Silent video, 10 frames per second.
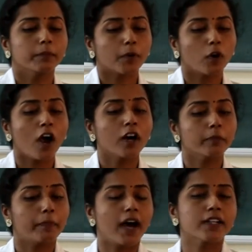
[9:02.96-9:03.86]
the
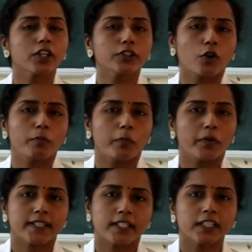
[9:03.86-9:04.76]
prolonged partial
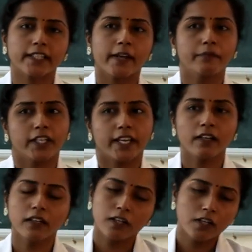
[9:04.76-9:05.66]
thromboplastin time we
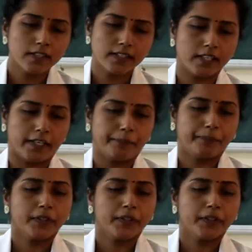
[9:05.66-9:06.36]
can see.